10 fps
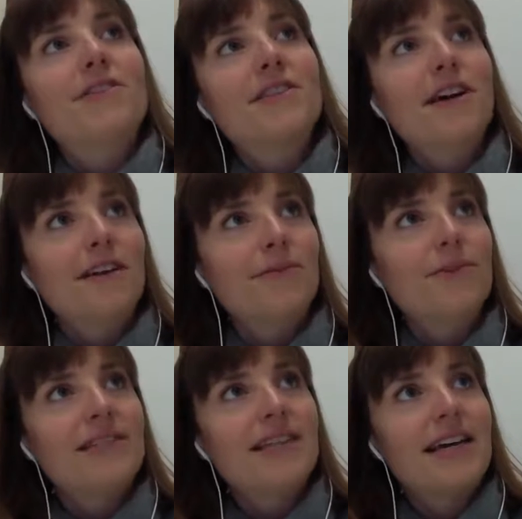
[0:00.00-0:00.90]
thought
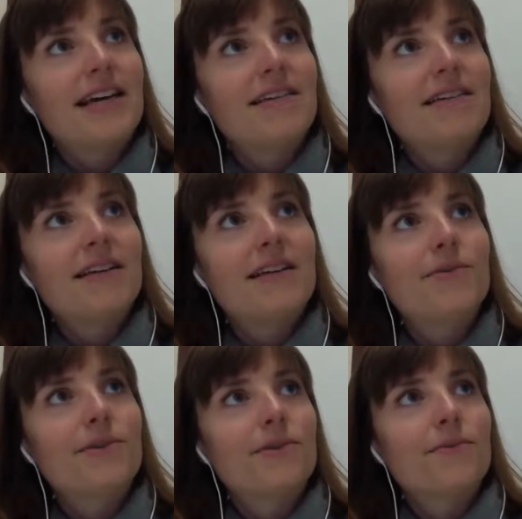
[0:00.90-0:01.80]
was that
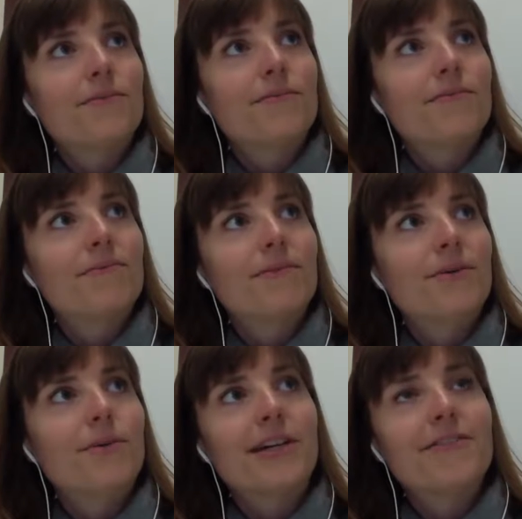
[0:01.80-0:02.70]
it was a
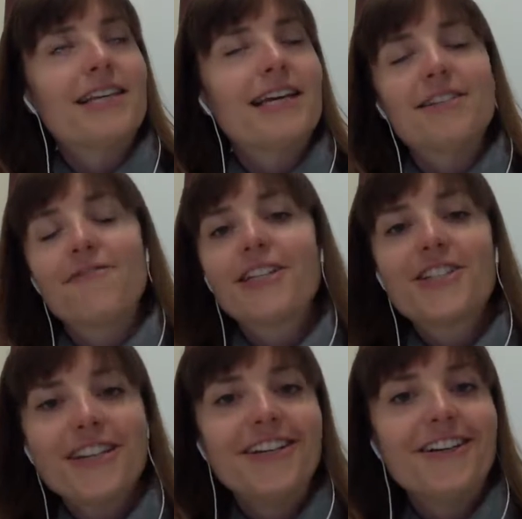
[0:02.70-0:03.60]
work of science
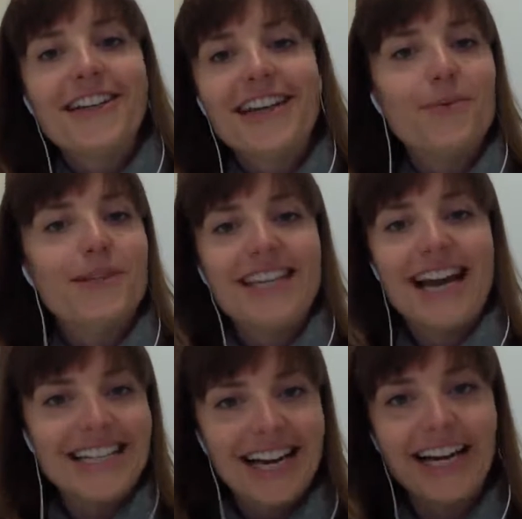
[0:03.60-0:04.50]
fiction, or that it was
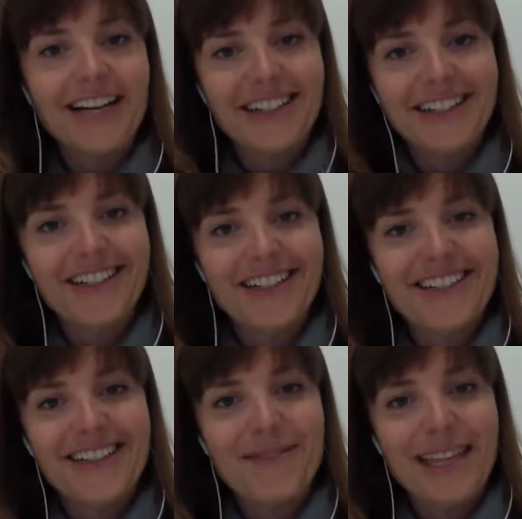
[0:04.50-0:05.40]
satire or
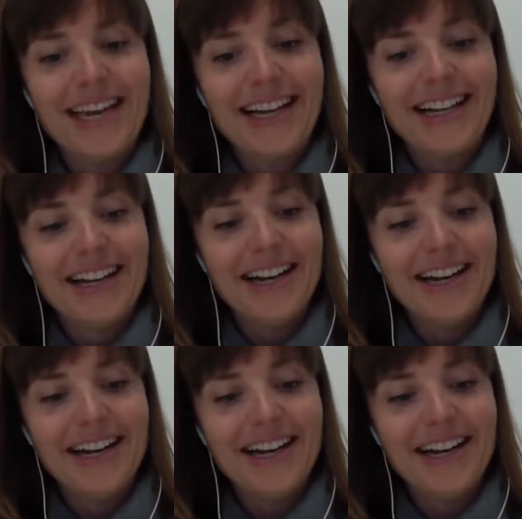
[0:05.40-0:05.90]
something.